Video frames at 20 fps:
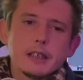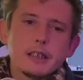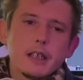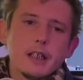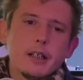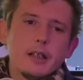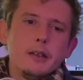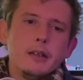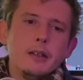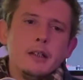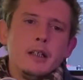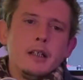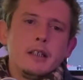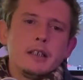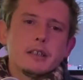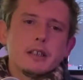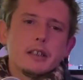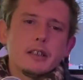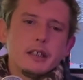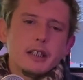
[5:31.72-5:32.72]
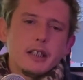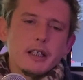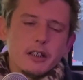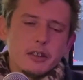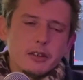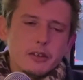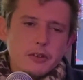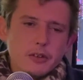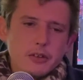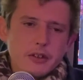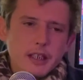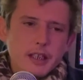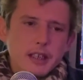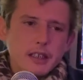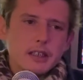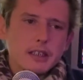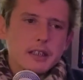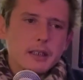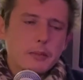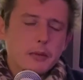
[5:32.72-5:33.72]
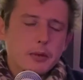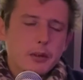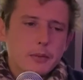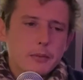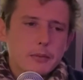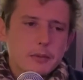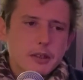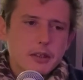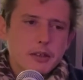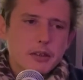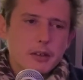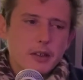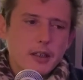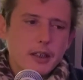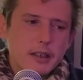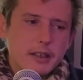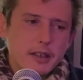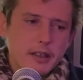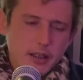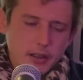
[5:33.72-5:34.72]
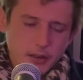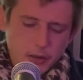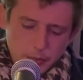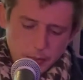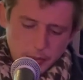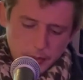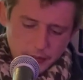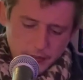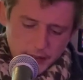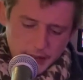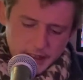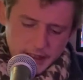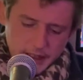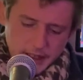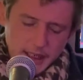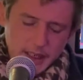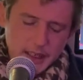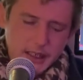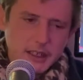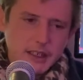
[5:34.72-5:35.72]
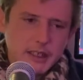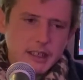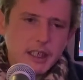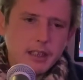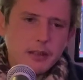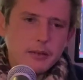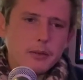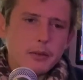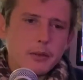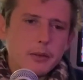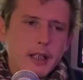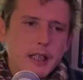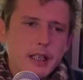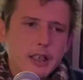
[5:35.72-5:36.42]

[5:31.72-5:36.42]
So, so yeah, I do think sometimes it's like the health profession in general,